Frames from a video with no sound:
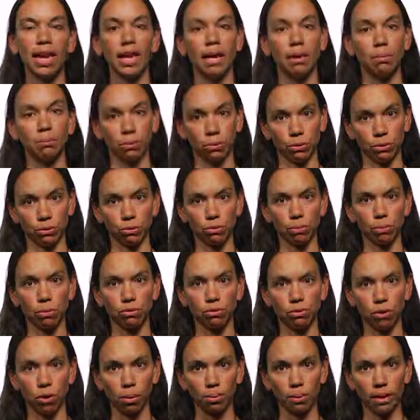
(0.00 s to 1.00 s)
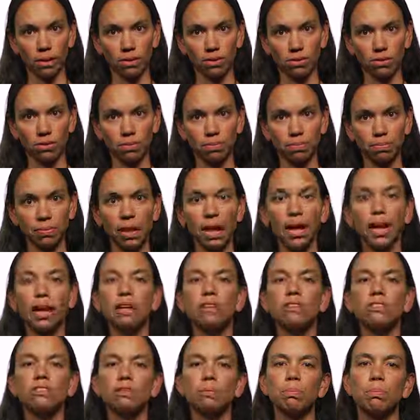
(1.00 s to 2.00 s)
improved performance,
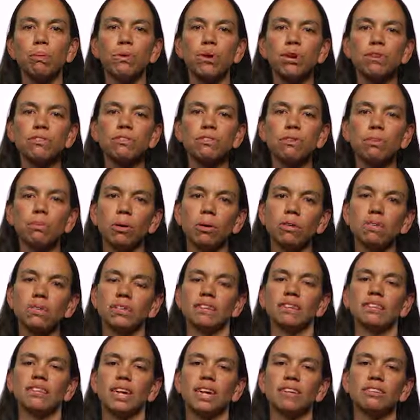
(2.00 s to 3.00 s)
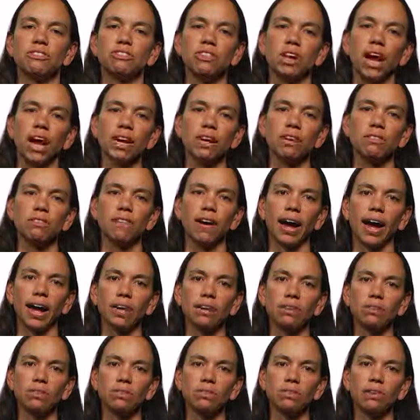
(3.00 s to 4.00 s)
support for multi-stage Docker
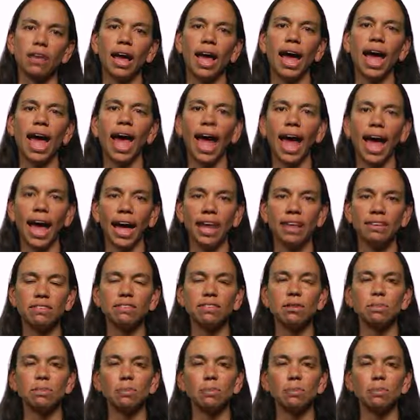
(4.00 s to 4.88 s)
files, and